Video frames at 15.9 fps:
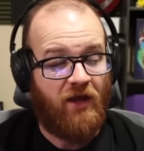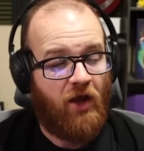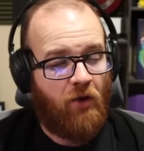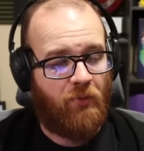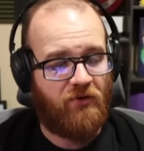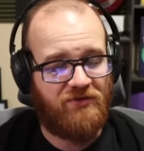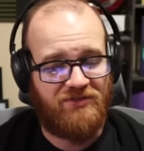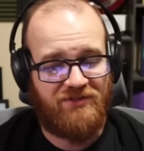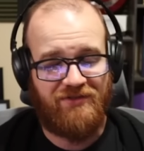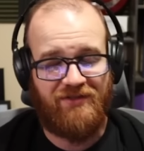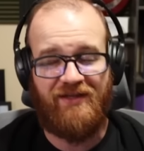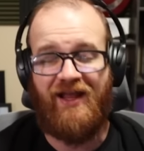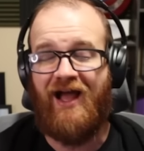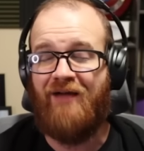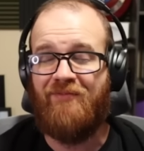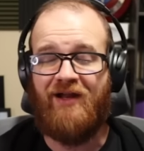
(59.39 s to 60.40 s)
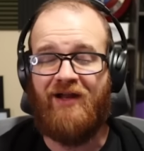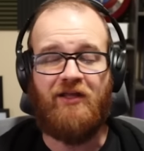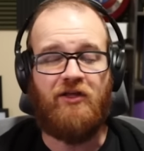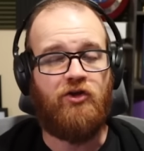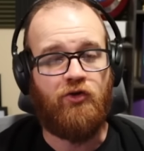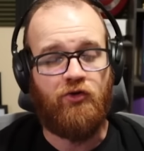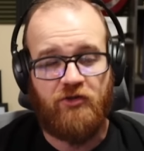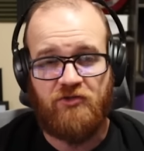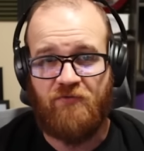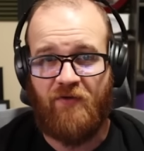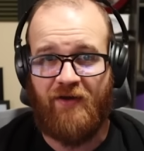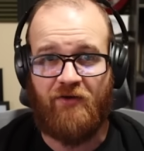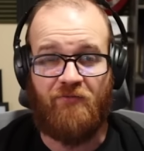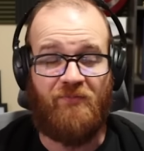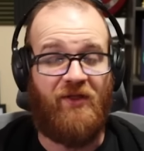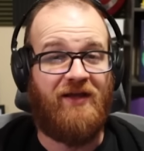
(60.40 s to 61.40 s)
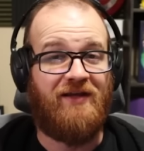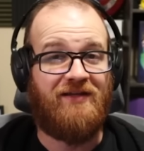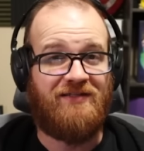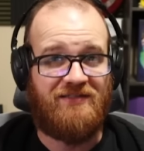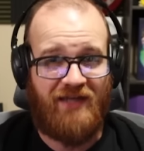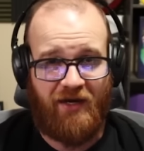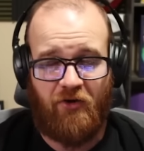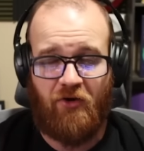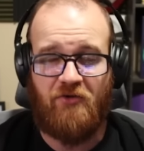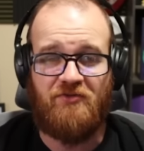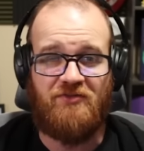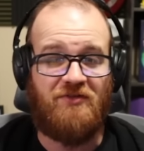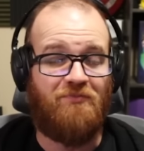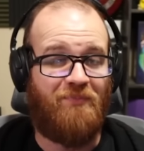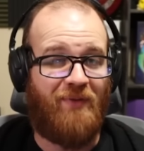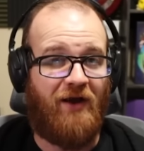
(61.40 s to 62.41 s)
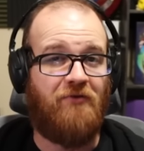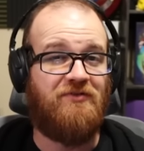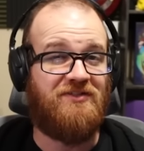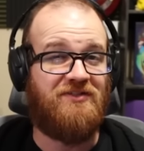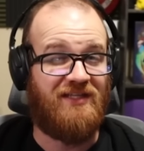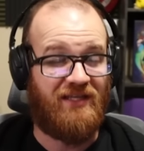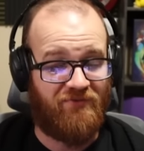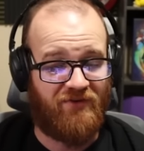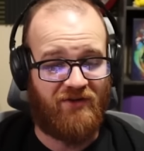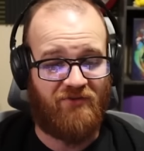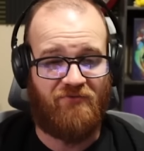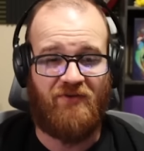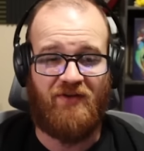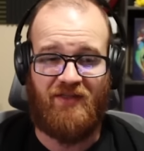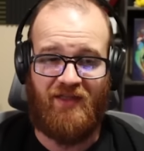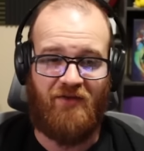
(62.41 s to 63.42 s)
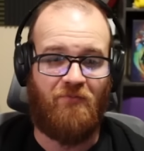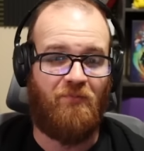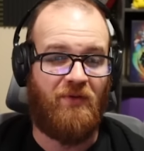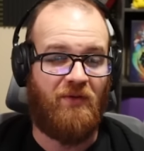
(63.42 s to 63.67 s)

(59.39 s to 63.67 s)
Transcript: Personally, I'm not a huge fan of playing tech cards in Bounce, even if it can be